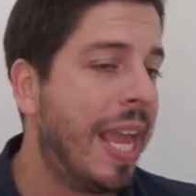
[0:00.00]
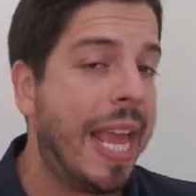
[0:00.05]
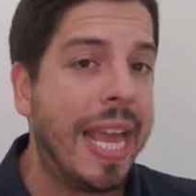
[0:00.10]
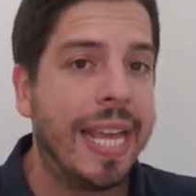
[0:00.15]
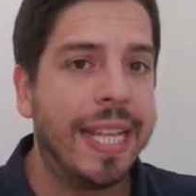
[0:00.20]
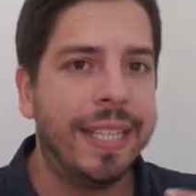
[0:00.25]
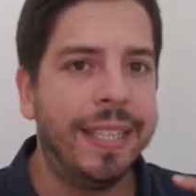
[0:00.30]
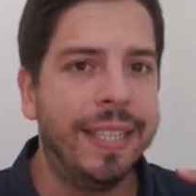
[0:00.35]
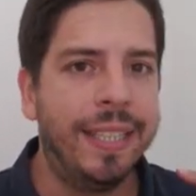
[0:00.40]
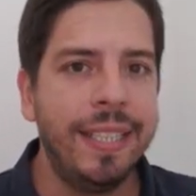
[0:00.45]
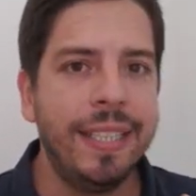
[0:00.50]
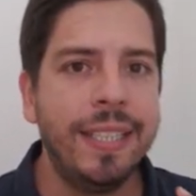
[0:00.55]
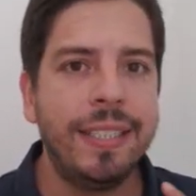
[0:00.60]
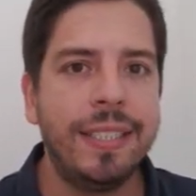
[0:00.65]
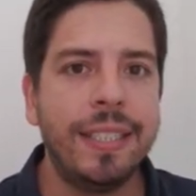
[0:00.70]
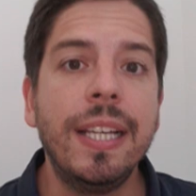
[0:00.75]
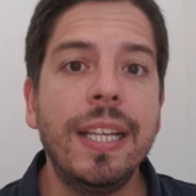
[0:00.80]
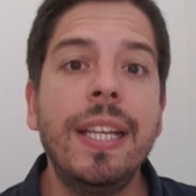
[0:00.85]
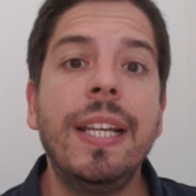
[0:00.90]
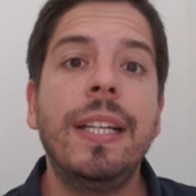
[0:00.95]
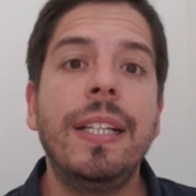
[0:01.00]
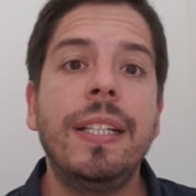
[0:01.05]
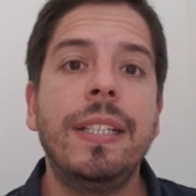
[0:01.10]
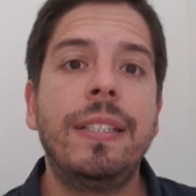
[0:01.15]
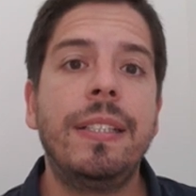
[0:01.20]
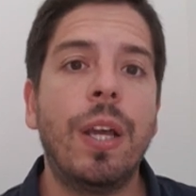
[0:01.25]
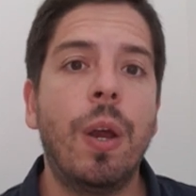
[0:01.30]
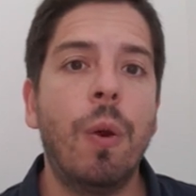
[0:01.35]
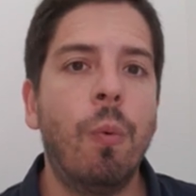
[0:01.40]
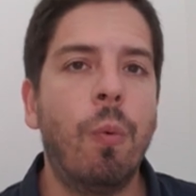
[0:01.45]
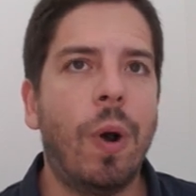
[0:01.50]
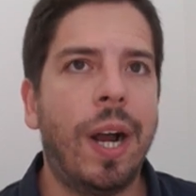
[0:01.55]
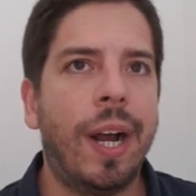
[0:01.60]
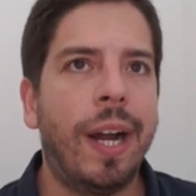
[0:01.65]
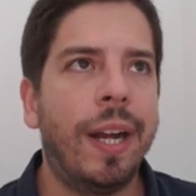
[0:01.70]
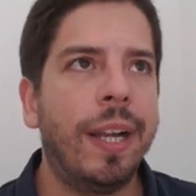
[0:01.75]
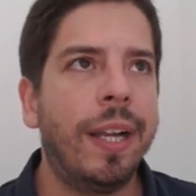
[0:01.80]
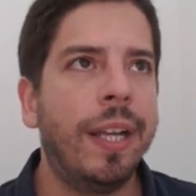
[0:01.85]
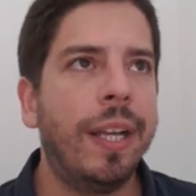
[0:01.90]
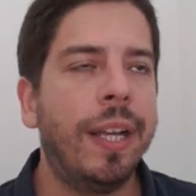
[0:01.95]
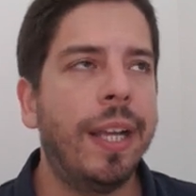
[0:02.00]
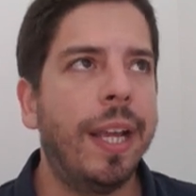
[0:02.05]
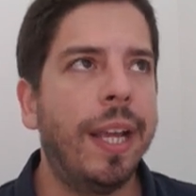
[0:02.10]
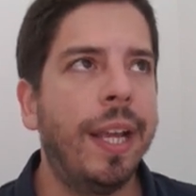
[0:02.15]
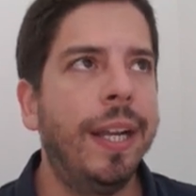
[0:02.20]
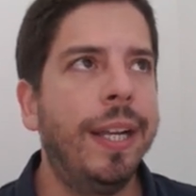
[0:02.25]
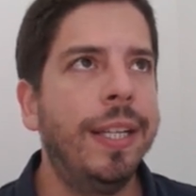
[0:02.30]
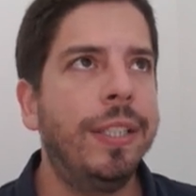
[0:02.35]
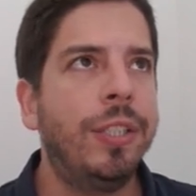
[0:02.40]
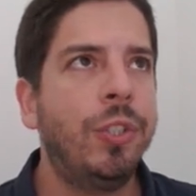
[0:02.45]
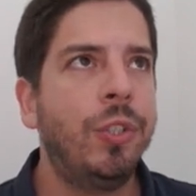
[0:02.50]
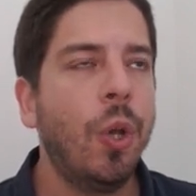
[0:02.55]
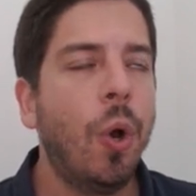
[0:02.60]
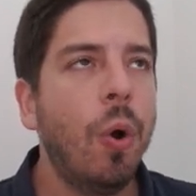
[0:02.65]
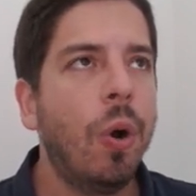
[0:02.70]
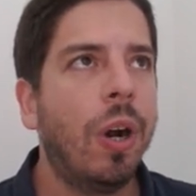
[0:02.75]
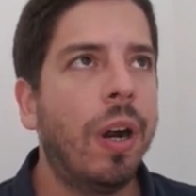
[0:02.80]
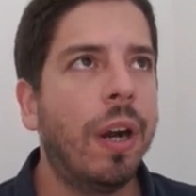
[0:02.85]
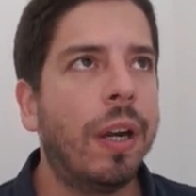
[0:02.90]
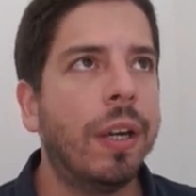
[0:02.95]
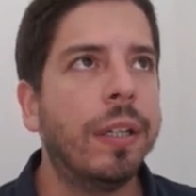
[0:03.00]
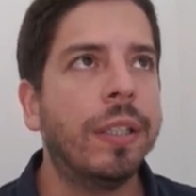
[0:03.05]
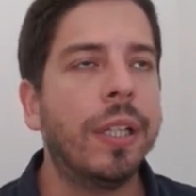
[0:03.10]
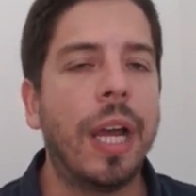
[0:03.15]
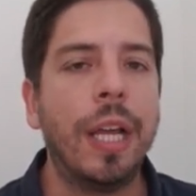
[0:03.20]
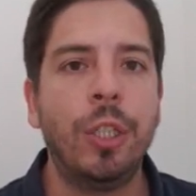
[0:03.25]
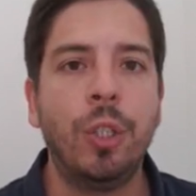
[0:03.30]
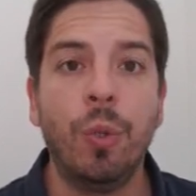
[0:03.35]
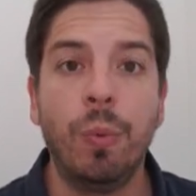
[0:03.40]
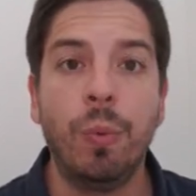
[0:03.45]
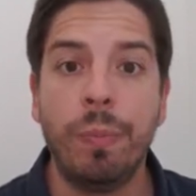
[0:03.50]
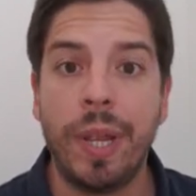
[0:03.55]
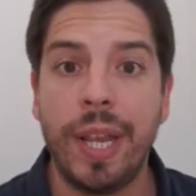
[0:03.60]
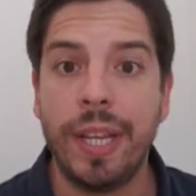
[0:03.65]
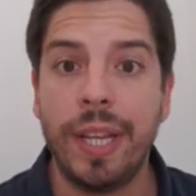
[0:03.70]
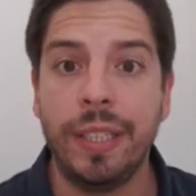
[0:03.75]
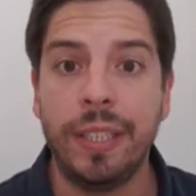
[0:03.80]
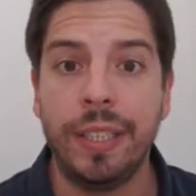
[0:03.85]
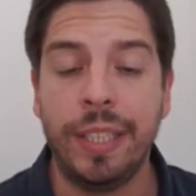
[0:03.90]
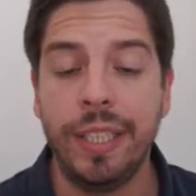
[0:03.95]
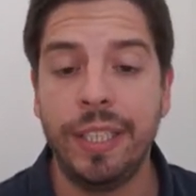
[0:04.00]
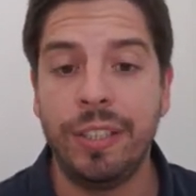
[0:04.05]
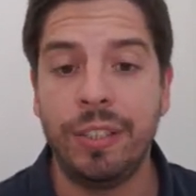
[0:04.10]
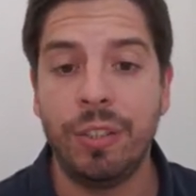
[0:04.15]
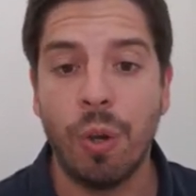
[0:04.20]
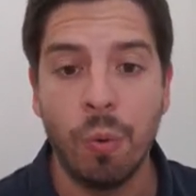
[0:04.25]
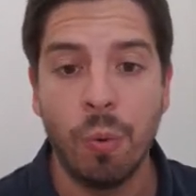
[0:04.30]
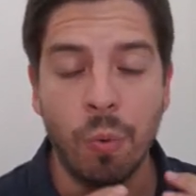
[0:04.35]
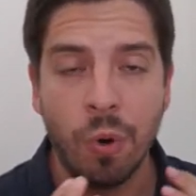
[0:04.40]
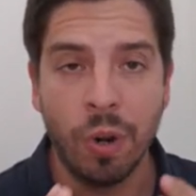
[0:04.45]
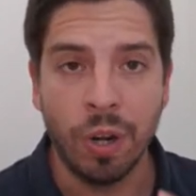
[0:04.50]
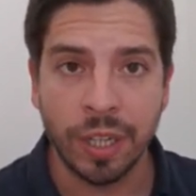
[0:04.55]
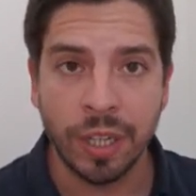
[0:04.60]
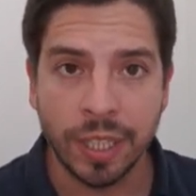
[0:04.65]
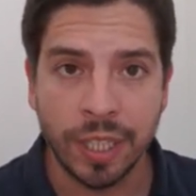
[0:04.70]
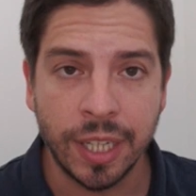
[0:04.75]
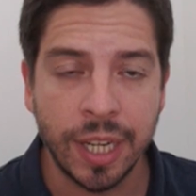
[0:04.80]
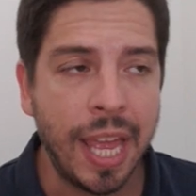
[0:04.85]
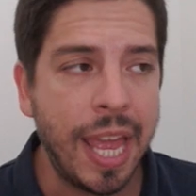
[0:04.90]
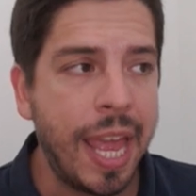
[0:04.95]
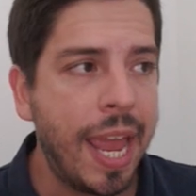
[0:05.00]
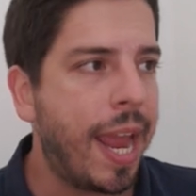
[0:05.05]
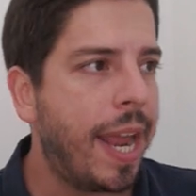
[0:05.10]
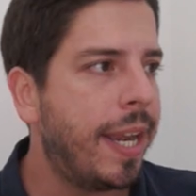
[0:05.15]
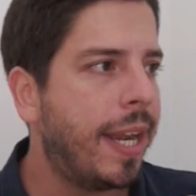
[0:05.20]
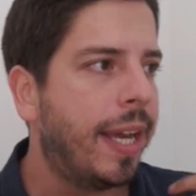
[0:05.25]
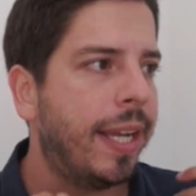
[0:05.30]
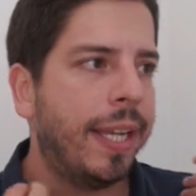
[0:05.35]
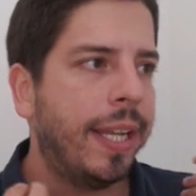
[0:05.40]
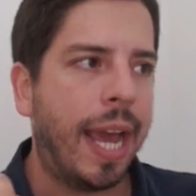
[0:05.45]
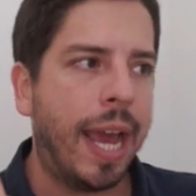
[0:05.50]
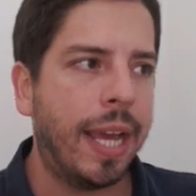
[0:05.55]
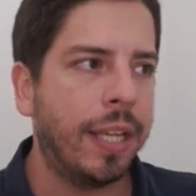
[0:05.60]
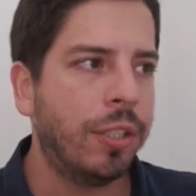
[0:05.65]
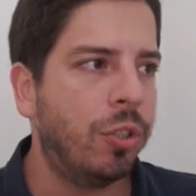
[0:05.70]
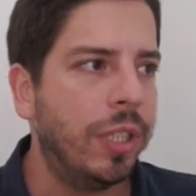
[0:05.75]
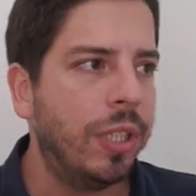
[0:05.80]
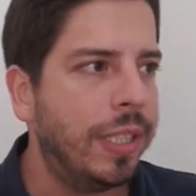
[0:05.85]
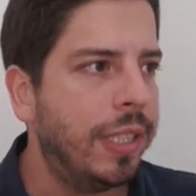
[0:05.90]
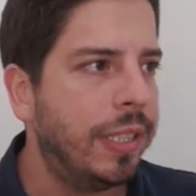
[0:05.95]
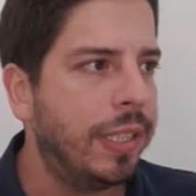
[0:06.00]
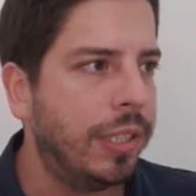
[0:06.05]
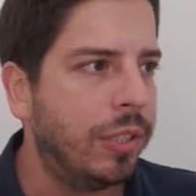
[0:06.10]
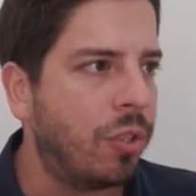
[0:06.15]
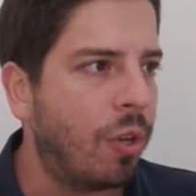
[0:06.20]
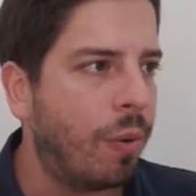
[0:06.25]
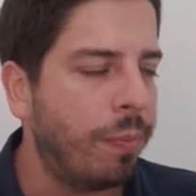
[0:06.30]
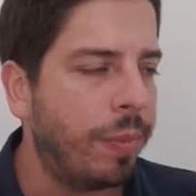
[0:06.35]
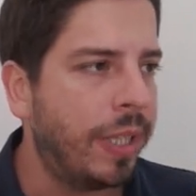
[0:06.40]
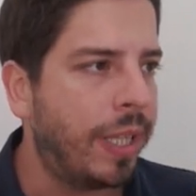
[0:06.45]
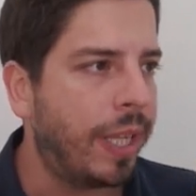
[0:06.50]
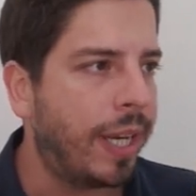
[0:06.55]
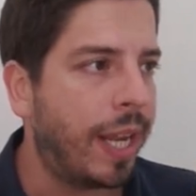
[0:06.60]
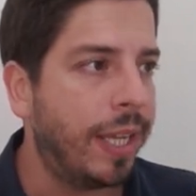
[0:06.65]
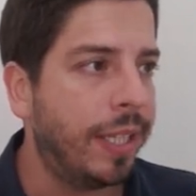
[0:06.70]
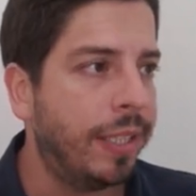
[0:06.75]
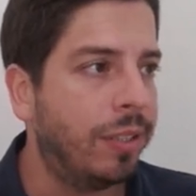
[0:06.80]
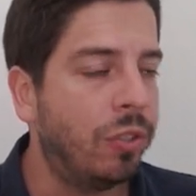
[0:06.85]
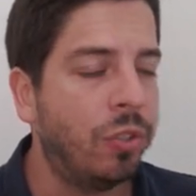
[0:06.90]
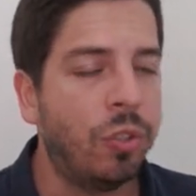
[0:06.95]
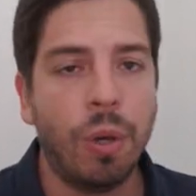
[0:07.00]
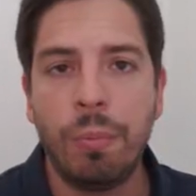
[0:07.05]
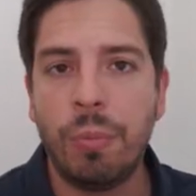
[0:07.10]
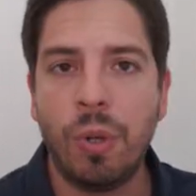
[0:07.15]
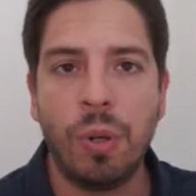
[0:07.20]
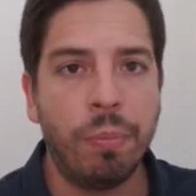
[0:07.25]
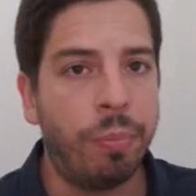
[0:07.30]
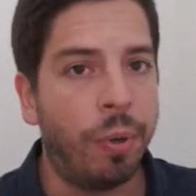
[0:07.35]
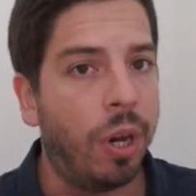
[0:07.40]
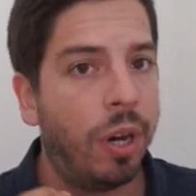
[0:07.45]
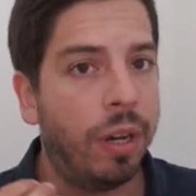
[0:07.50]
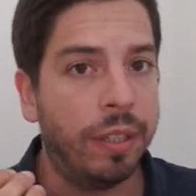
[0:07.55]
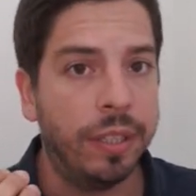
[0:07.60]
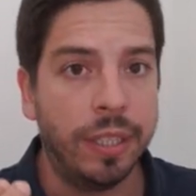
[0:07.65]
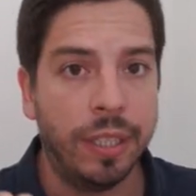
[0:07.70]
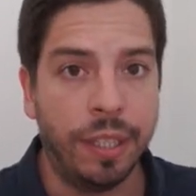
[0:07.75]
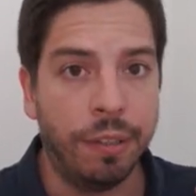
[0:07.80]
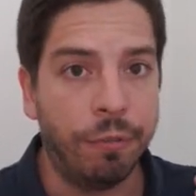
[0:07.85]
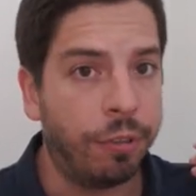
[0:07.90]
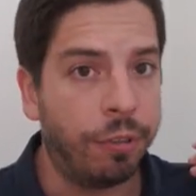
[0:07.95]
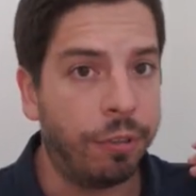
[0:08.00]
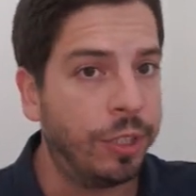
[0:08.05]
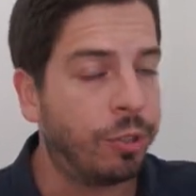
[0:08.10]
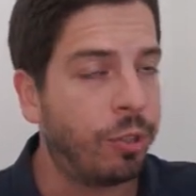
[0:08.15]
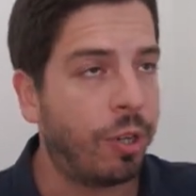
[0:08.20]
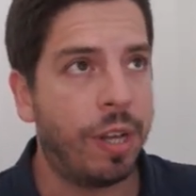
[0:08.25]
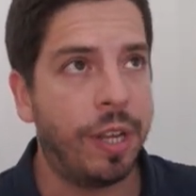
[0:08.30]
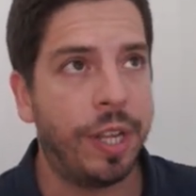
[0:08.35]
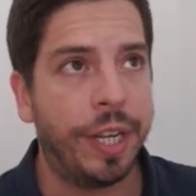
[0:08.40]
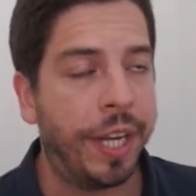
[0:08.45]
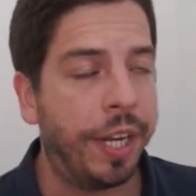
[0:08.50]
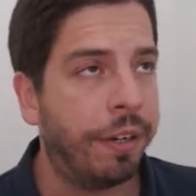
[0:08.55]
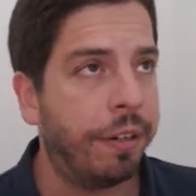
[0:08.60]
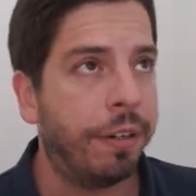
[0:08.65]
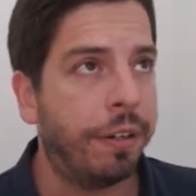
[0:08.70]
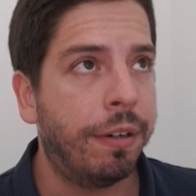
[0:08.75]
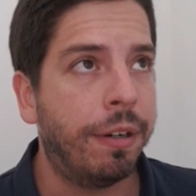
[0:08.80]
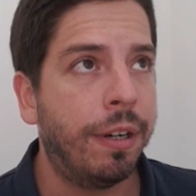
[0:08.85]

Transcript: this is why it is so hard to make this work. And this is something that I stumbled upon different trial and error